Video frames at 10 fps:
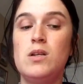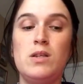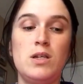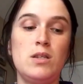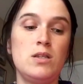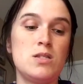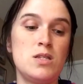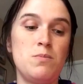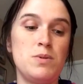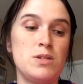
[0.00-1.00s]
then the
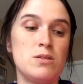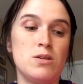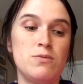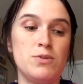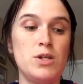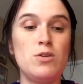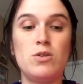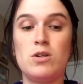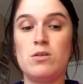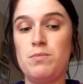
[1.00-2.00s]
zip is good for you.
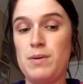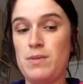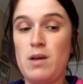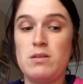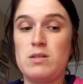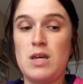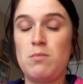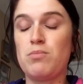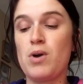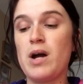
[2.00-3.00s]
They're about the
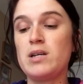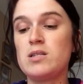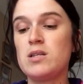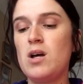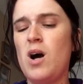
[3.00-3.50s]
same price.